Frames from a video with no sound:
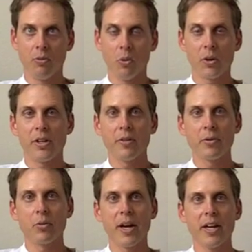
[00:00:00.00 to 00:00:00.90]
morning
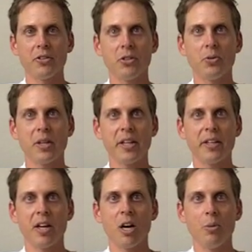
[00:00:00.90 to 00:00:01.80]
of the race, you want to
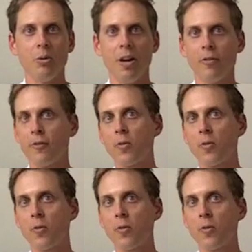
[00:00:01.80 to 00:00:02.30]
get up about